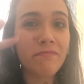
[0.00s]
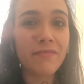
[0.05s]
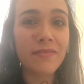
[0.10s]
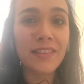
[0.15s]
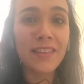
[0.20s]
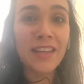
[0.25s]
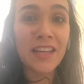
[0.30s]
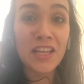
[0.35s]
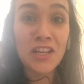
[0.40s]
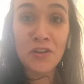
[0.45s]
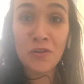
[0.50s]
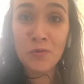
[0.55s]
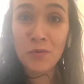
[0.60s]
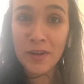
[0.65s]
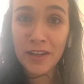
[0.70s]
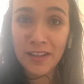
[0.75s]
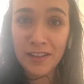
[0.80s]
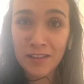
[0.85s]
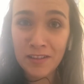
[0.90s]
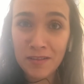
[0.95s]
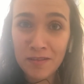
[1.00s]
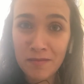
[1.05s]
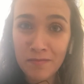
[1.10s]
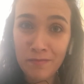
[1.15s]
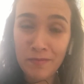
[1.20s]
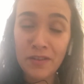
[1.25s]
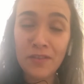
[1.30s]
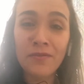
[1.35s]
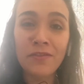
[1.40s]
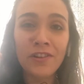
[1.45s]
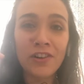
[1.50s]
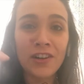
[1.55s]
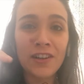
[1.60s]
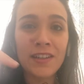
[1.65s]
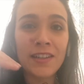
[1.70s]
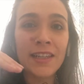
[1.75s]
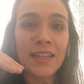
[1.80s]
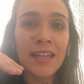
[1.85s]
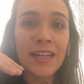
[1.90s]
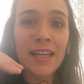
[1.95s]
they agreed
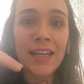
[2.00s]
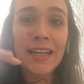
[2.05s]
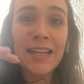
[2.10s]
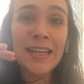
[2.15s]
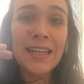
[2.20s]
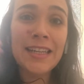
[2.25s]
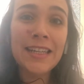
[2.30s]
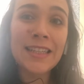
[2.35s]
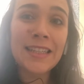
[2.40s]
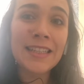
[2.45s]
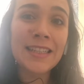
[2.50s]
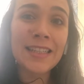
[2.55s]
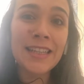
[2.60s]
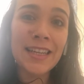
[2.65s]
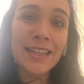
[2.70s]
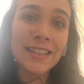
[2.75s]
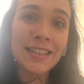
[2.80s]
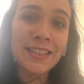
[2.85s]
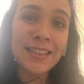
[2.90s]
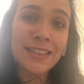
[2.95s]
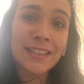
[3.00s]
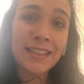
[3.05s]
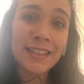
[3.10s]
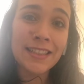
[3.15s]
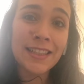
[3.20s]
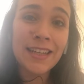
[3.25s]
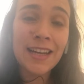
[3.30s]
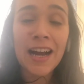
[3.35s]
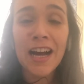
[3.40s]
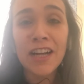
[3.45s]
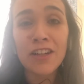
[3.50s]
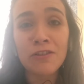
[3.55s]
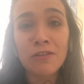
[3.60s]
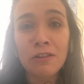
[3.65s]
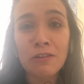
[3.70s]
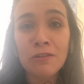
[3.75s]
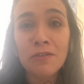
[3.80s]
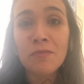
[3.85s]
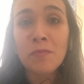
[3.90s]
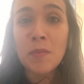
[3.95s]
before that kind
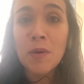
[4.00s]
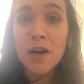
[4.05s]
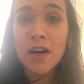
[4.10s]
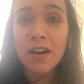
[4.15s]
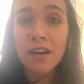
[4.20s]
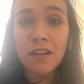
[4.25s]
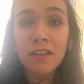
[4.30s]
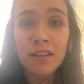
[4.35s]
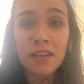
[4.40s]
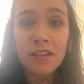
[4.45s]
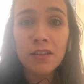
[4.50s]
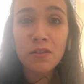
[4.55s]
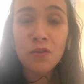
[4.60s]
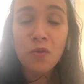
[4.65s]
of birth